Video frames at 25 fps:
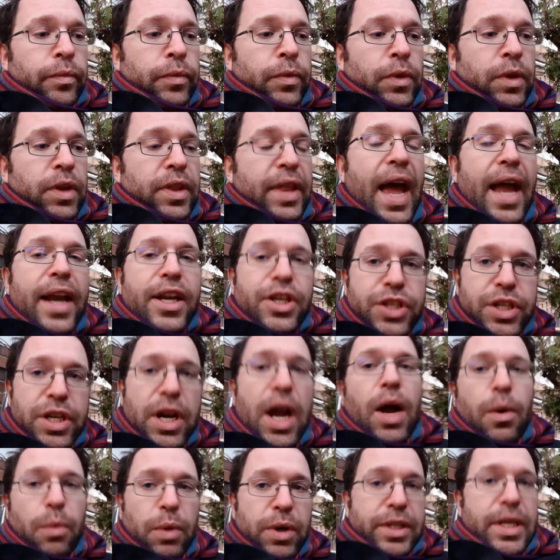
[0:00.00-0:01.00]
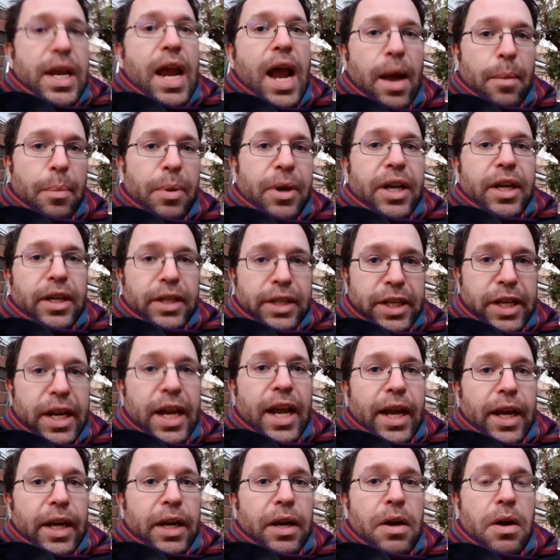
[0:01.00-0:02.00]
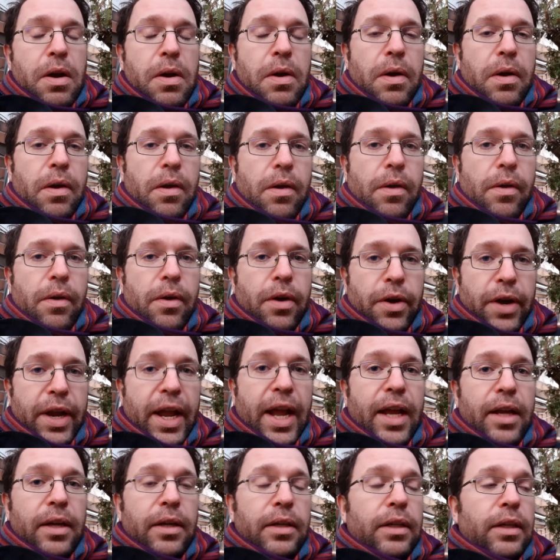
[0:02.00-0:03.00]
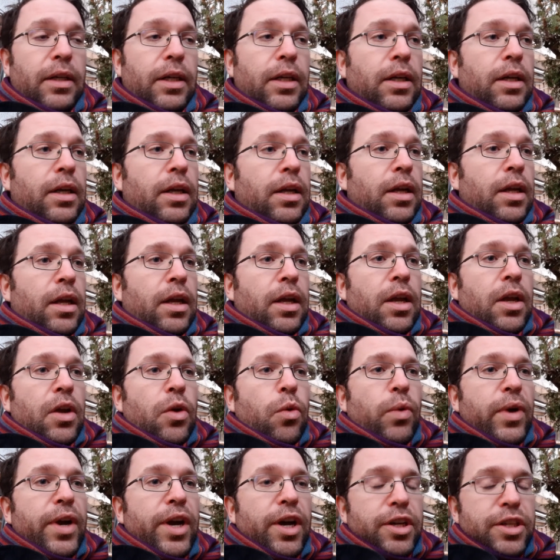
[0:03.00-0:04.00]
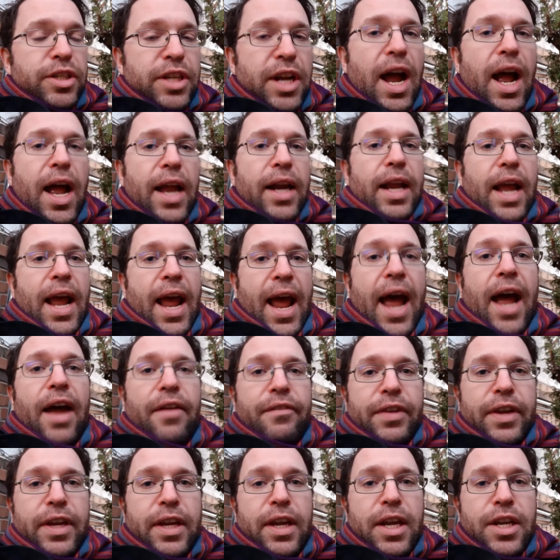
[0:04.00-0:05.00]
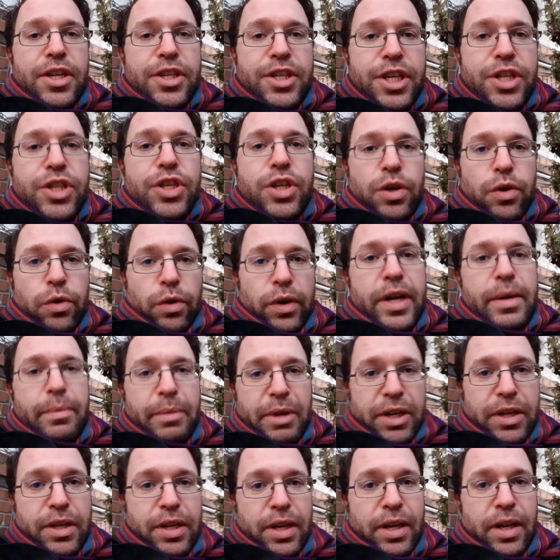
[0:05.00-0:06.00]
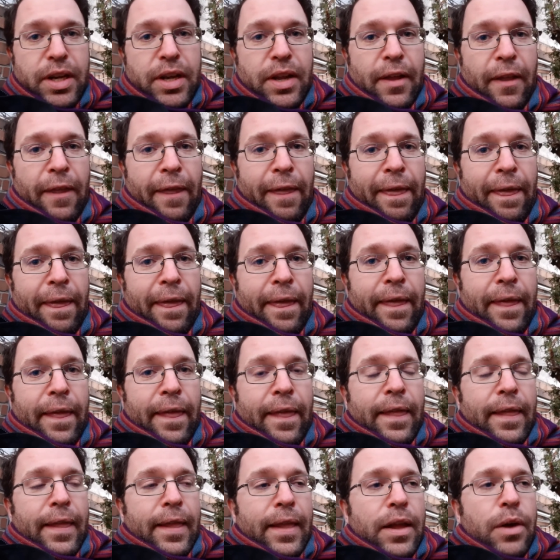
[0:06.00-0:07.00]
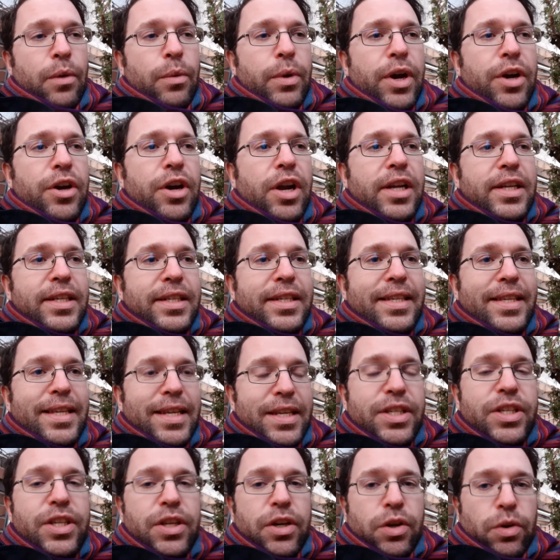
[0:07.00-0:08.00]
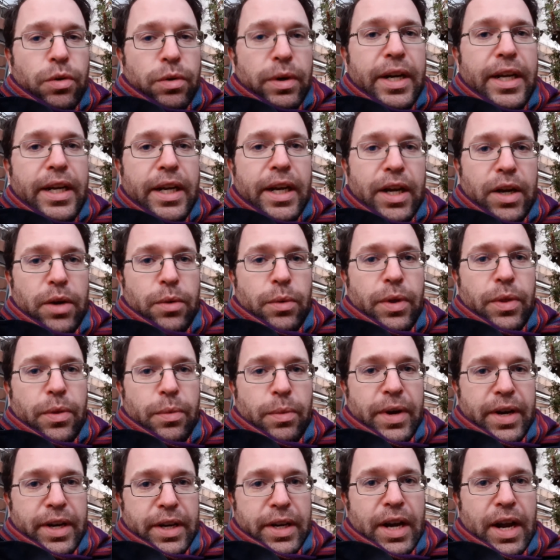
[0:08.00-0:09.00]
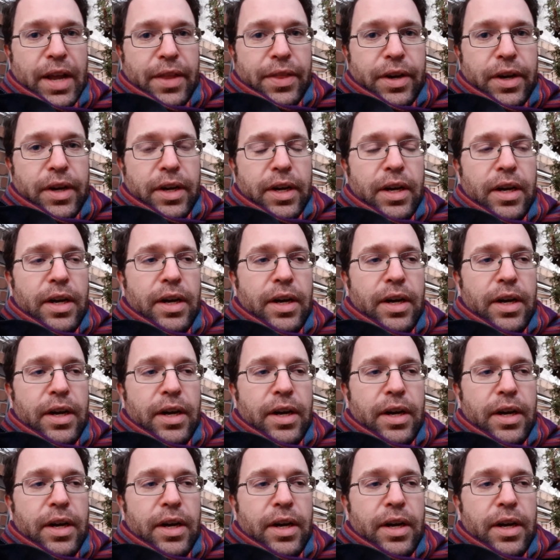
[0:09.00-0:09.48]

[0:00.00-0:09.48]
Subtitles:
That is not what's happening today, okay? We are not having a disagreement. We are not disagreeing with one another.